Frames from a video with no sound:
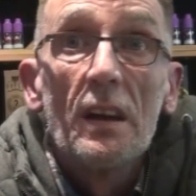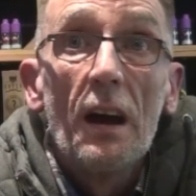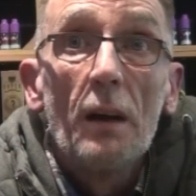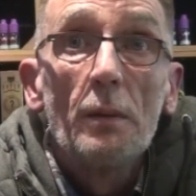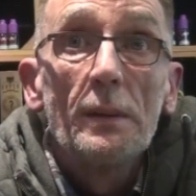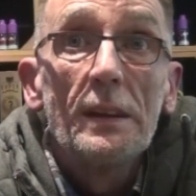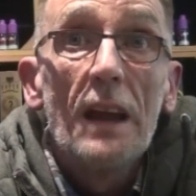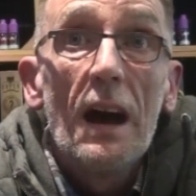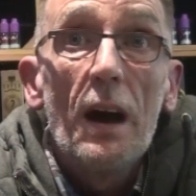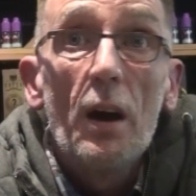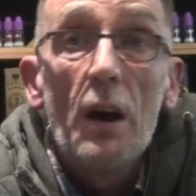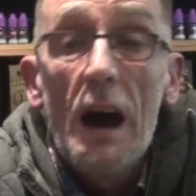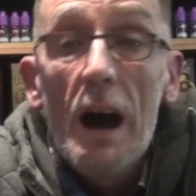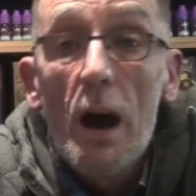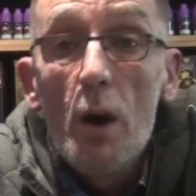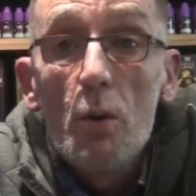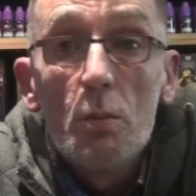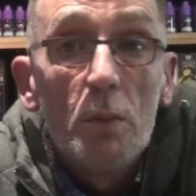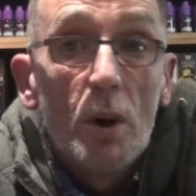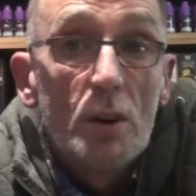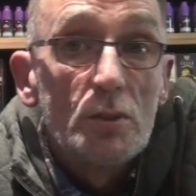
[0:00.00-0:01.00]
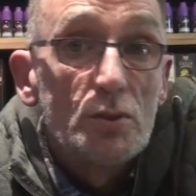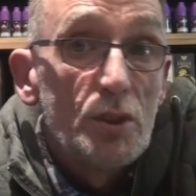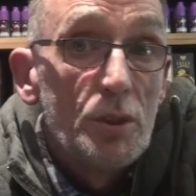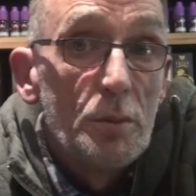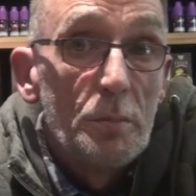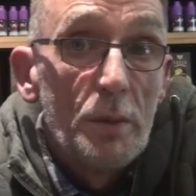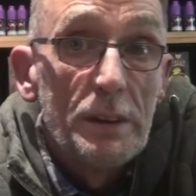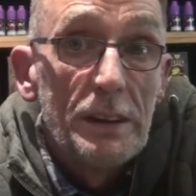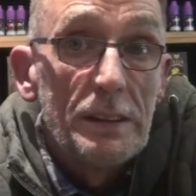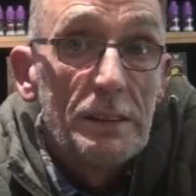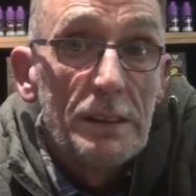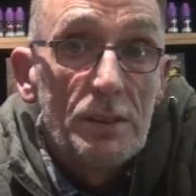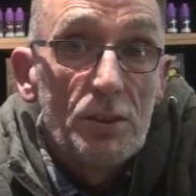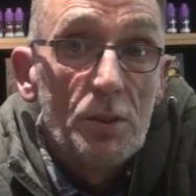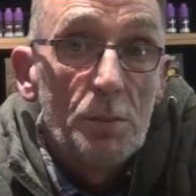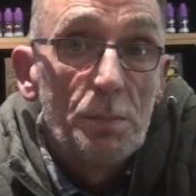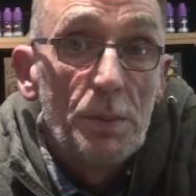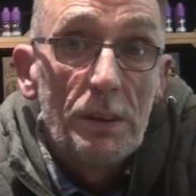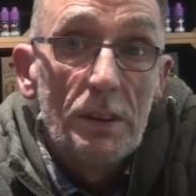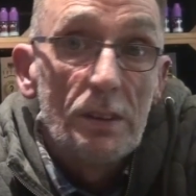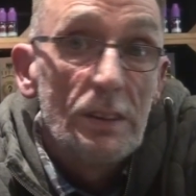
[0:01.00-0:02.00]
I mean, how much of the money
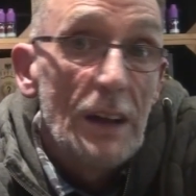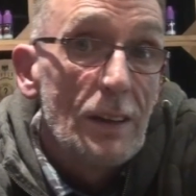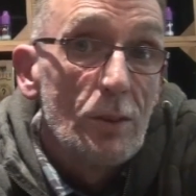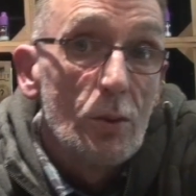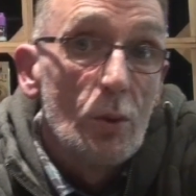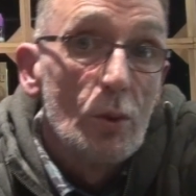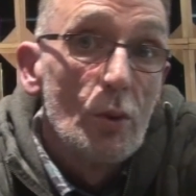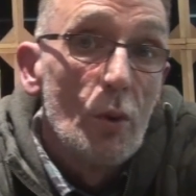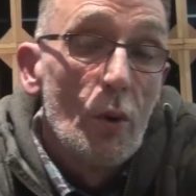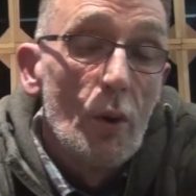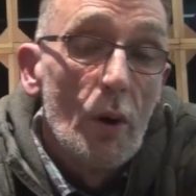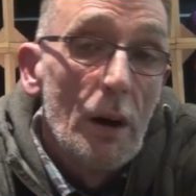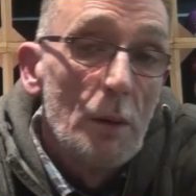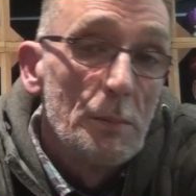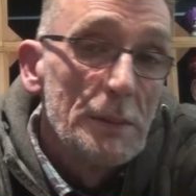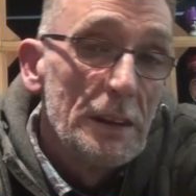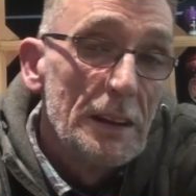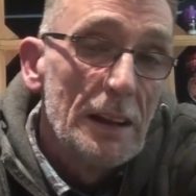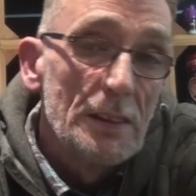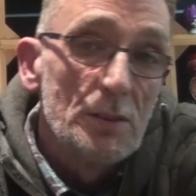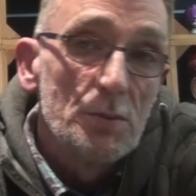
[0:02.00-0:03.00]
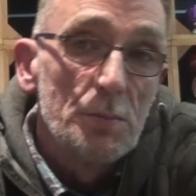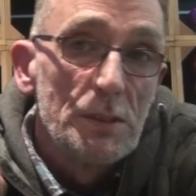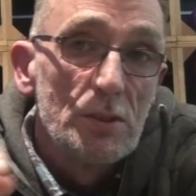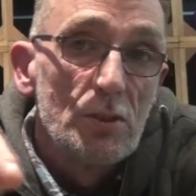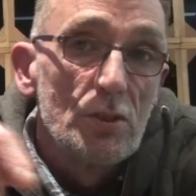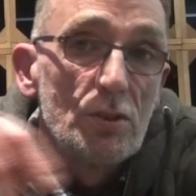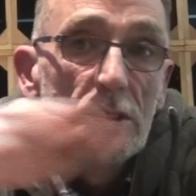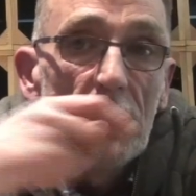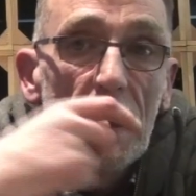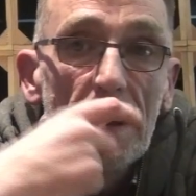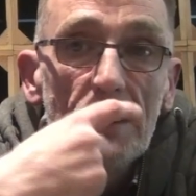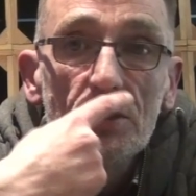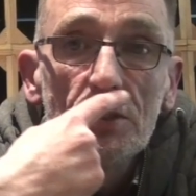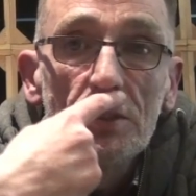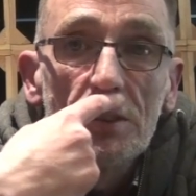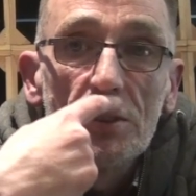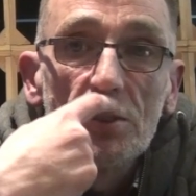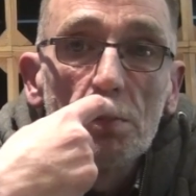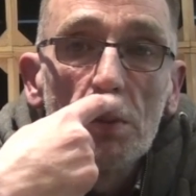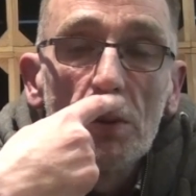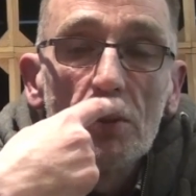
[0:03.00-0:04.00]
disappeared, I don't know. I mean, that's me just
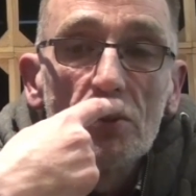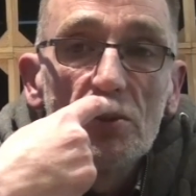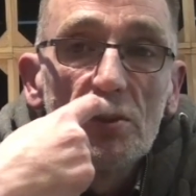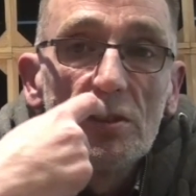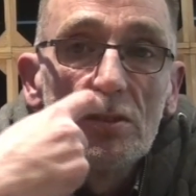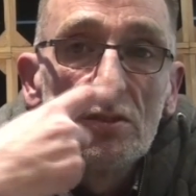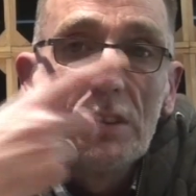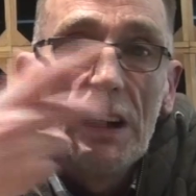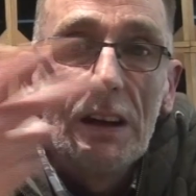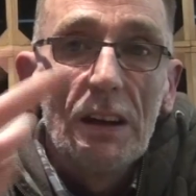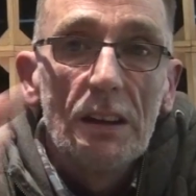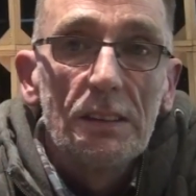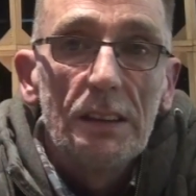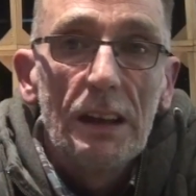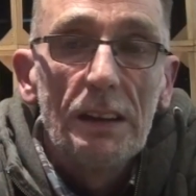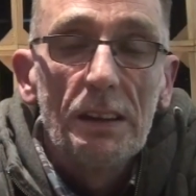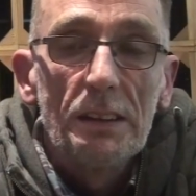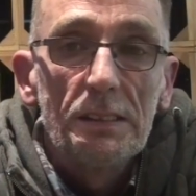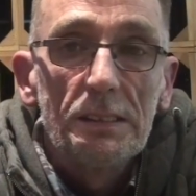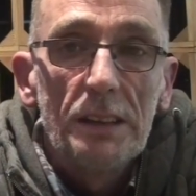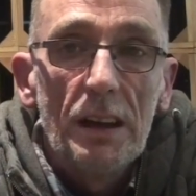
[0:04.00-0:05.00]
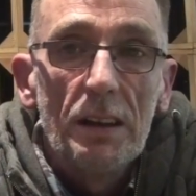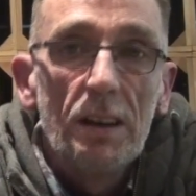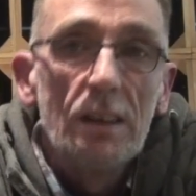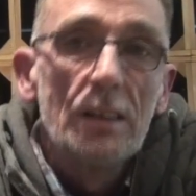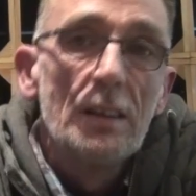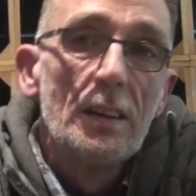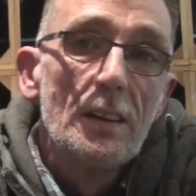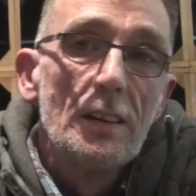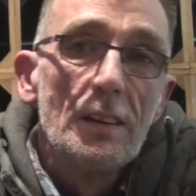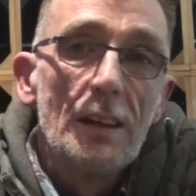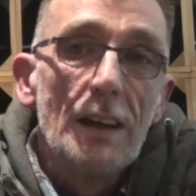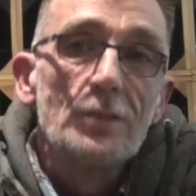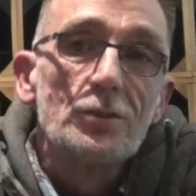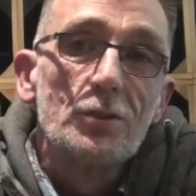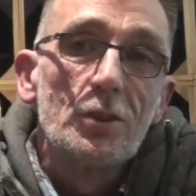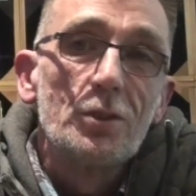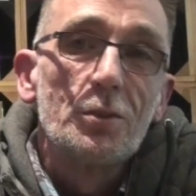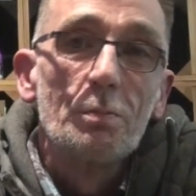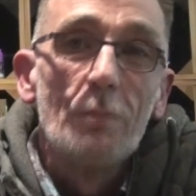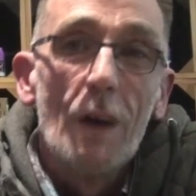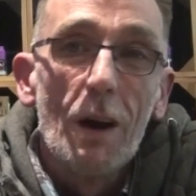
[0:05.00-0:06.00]
casting aspersions. That's
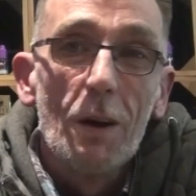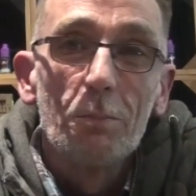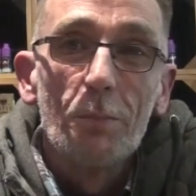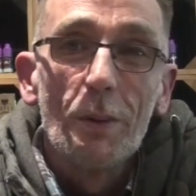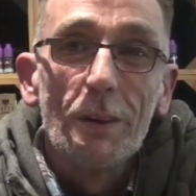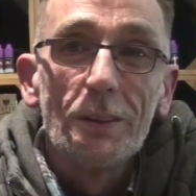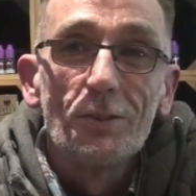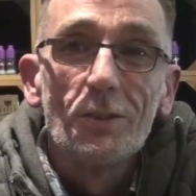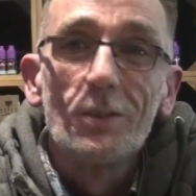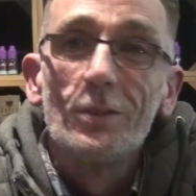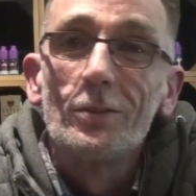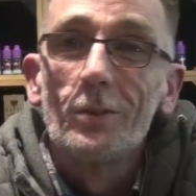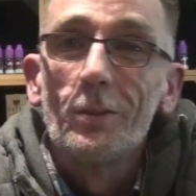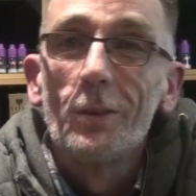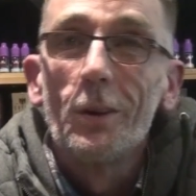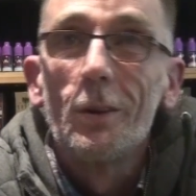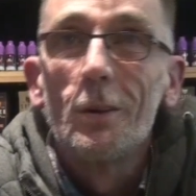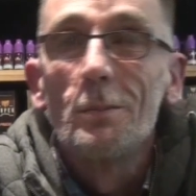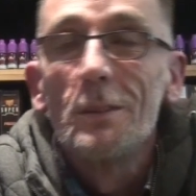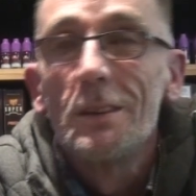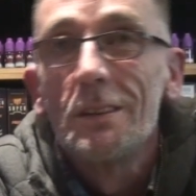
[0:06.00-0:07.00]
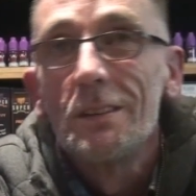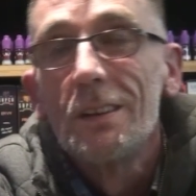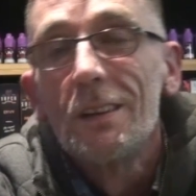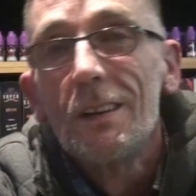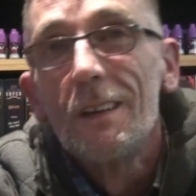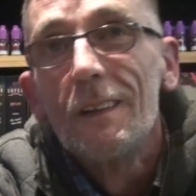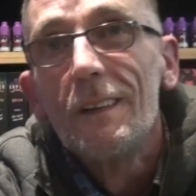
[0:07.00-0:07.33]
just my opinion, do you know what I mean?